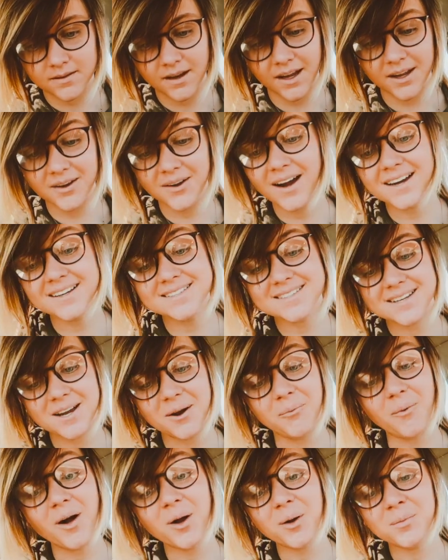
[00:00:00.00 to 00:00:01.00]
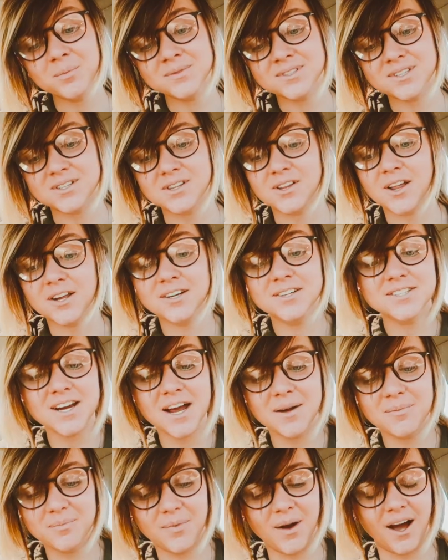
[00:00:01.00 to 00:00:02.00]
Hi, you guys, and welcome to the Laundry
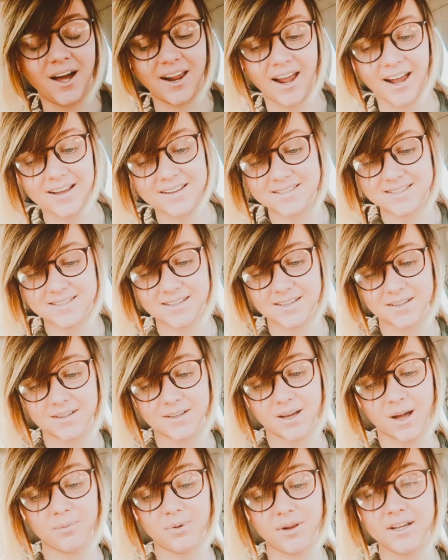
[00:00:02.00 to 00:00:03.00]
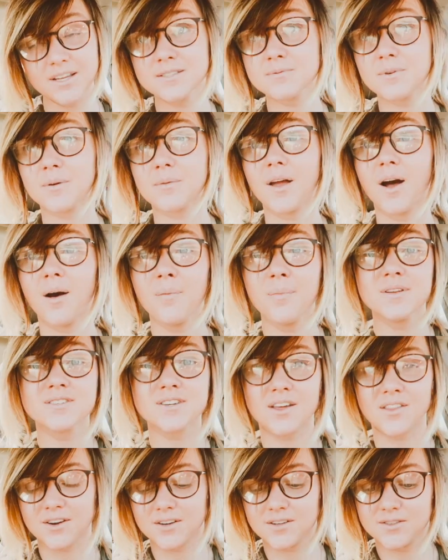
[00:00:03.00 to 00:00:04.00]
Chat Podcast, a place where we help
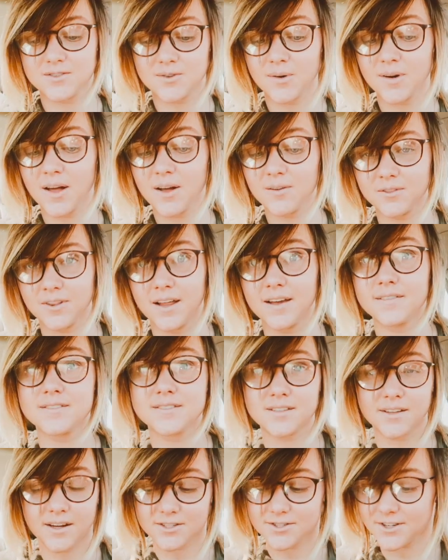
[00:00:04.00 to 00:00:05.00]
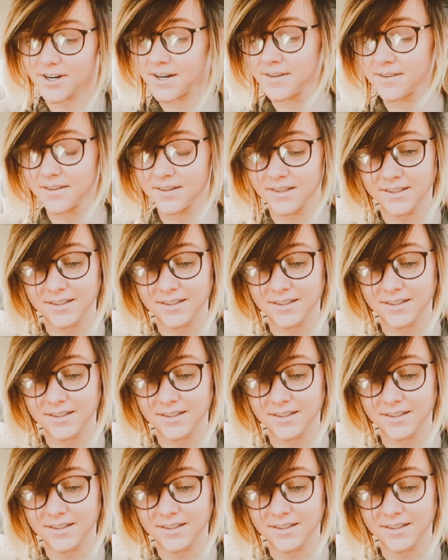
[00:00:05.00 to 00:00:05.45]
each other sort out life's laundry.